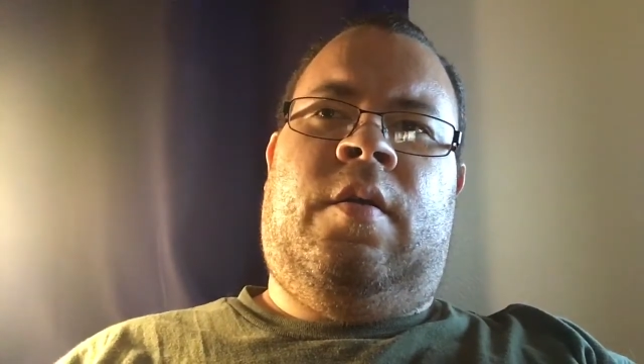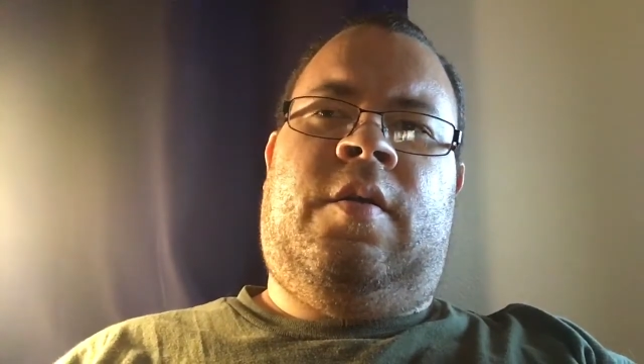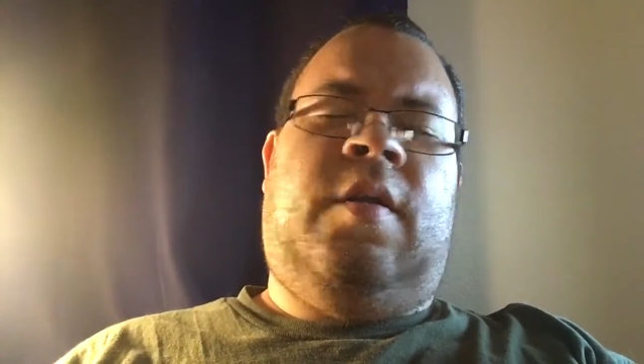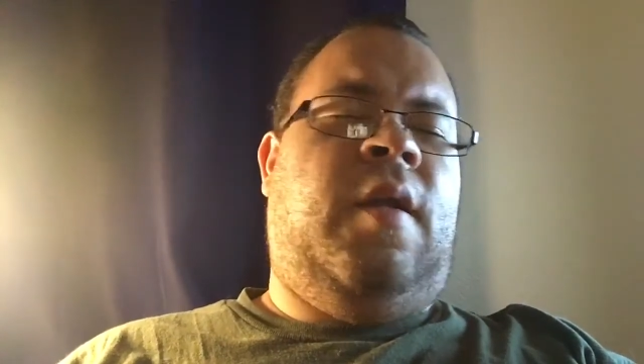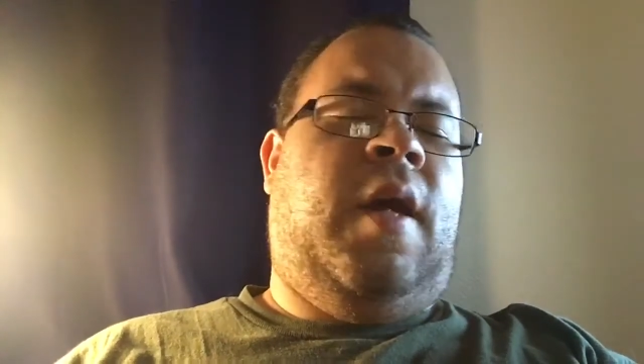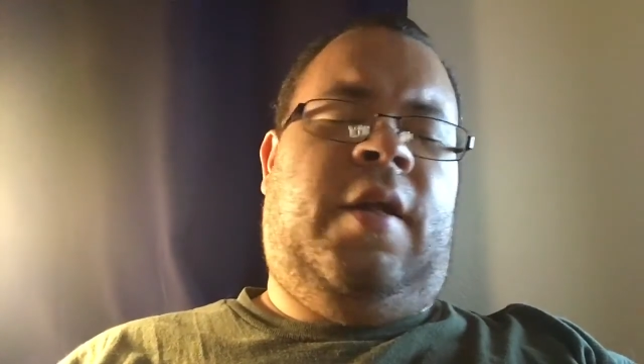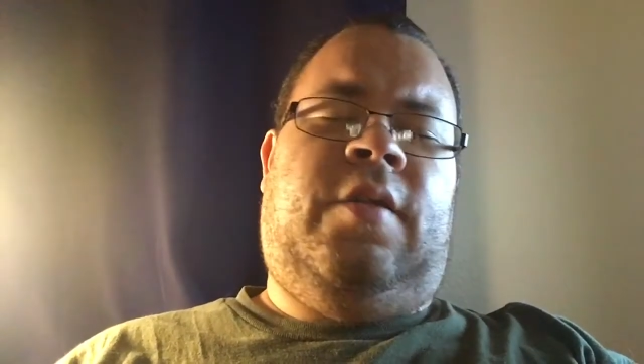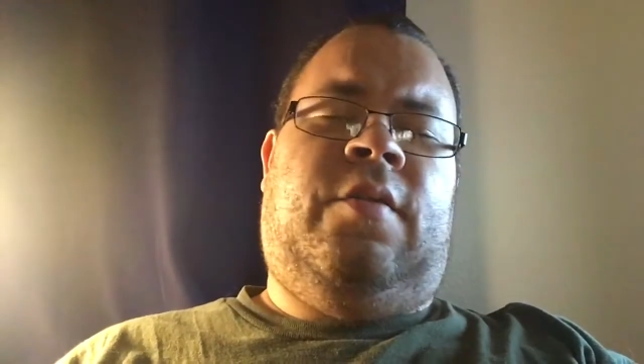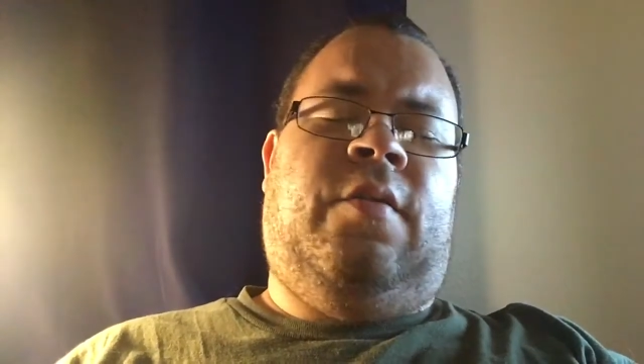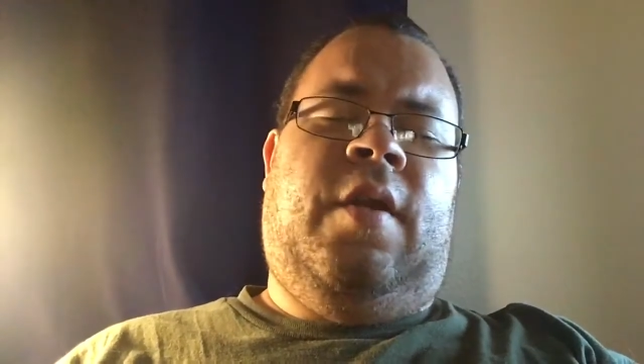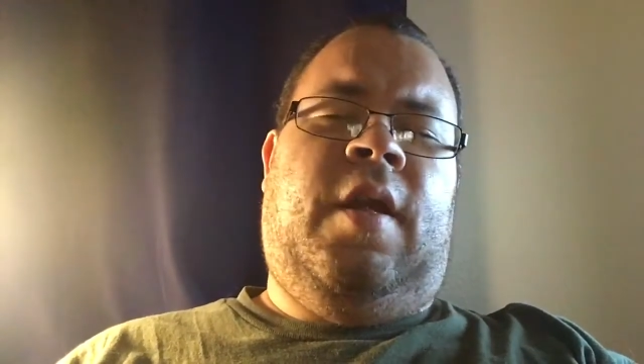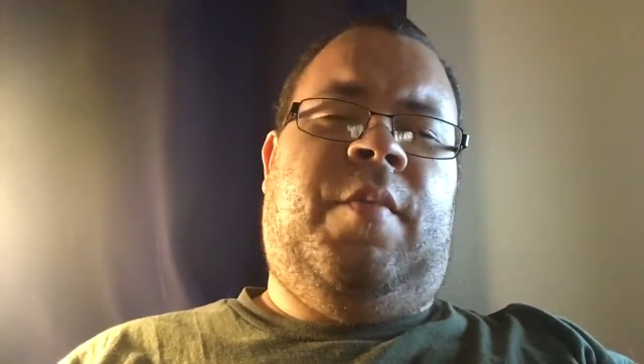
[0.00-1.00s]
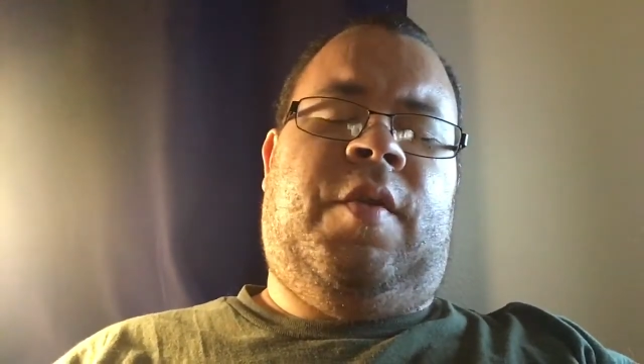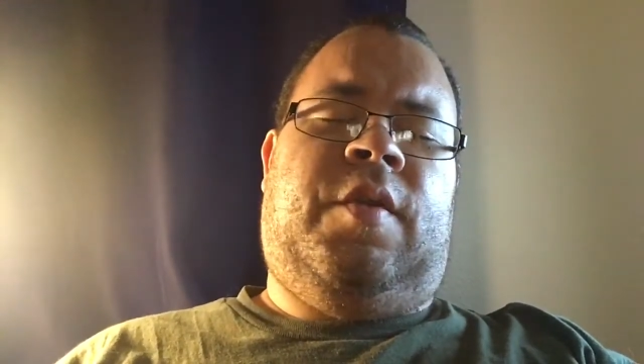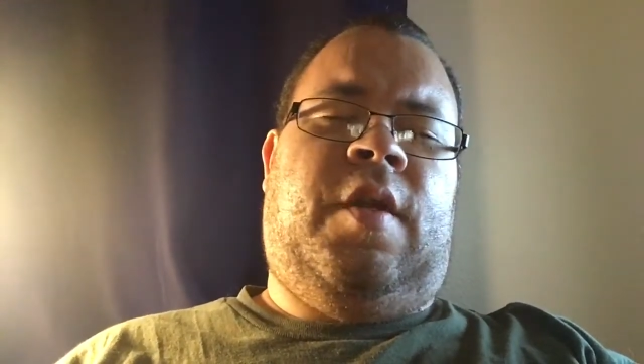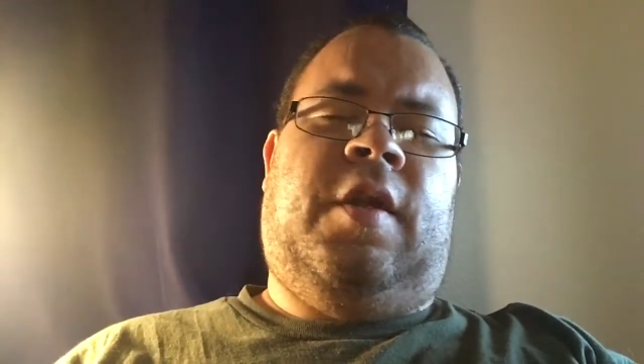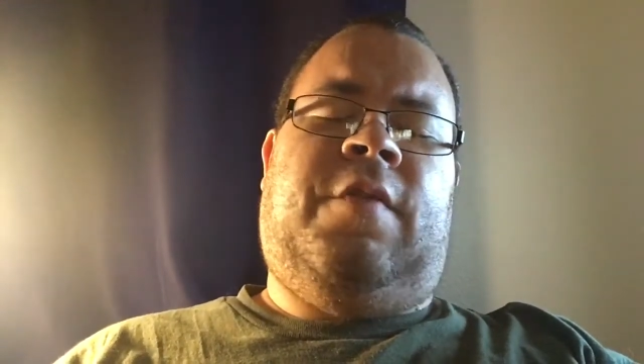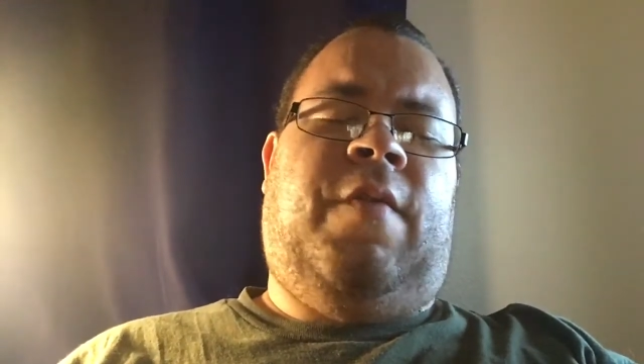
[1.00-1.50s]
It's a nice dream,
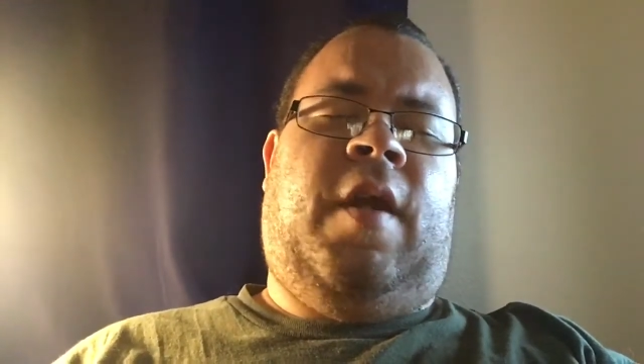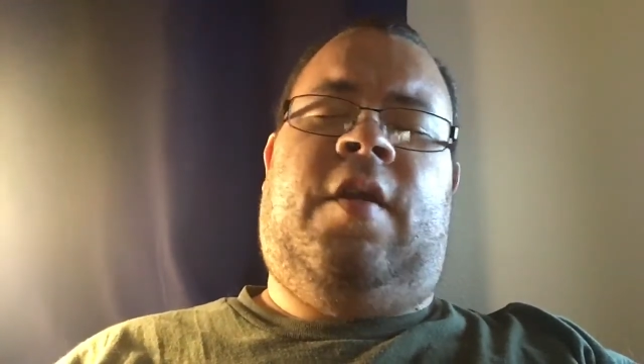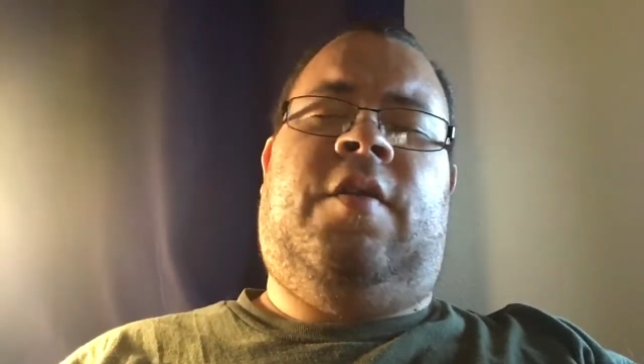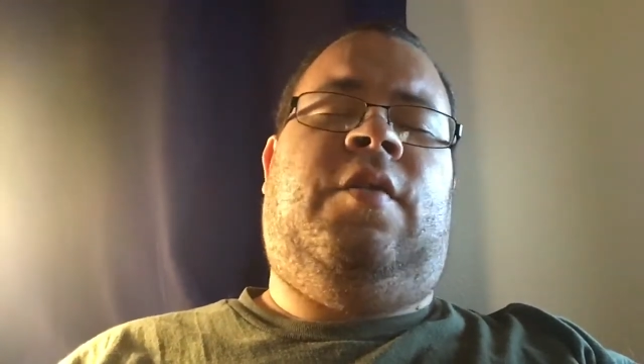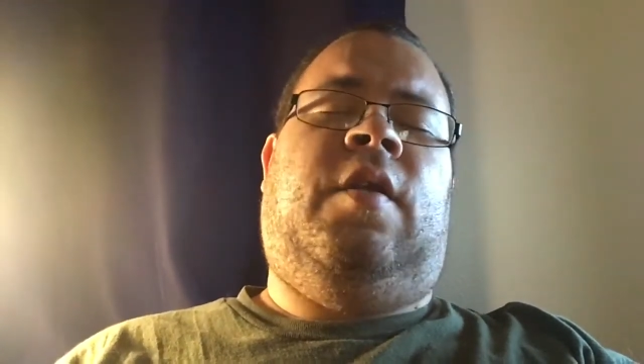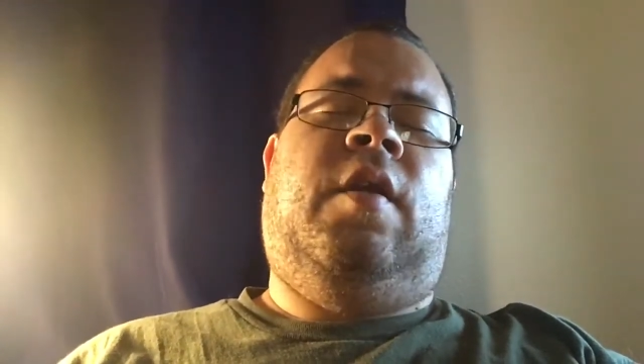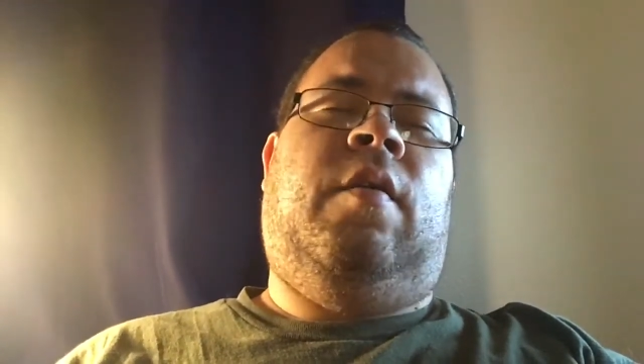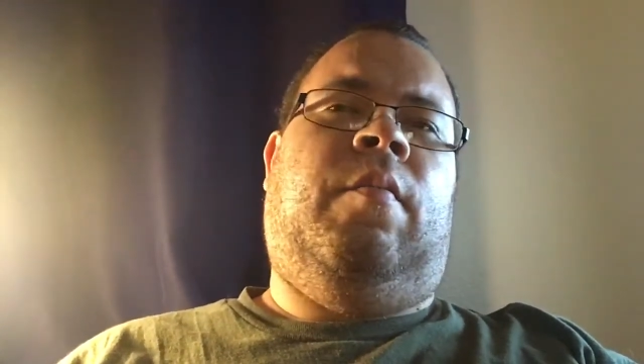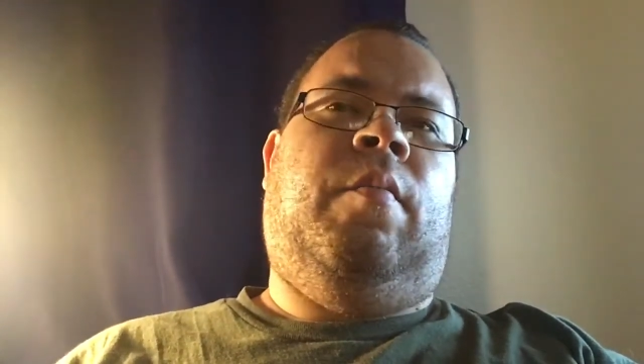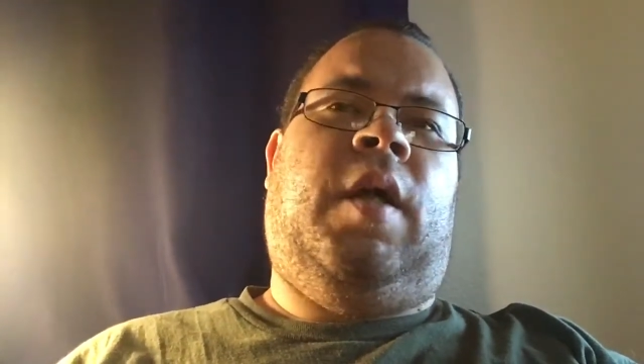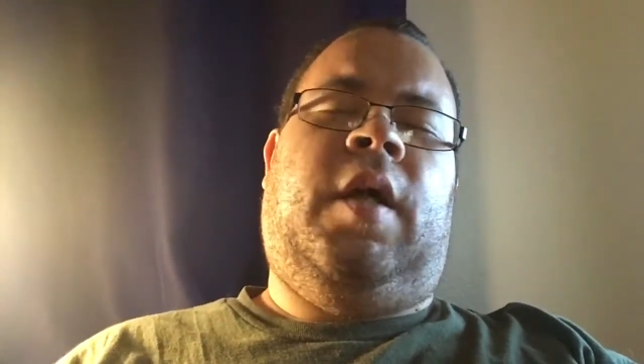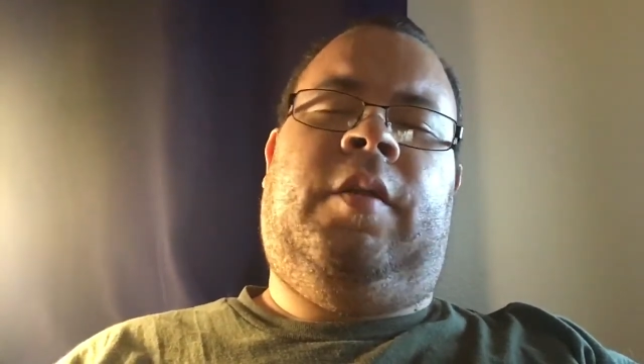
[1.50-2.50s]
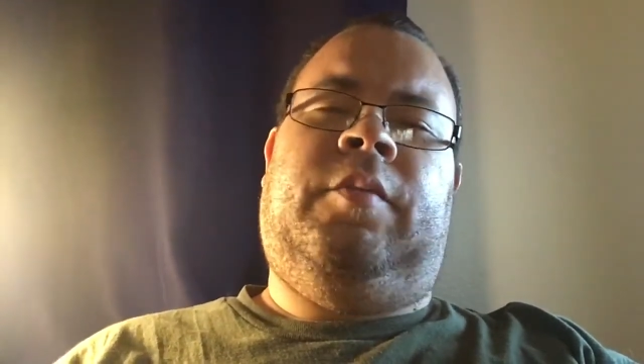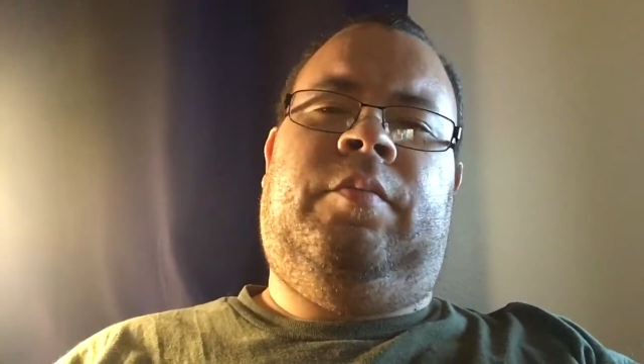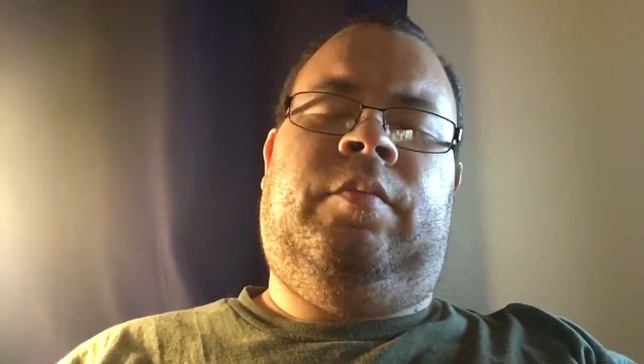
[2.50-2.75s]
it's a nice fantasy, but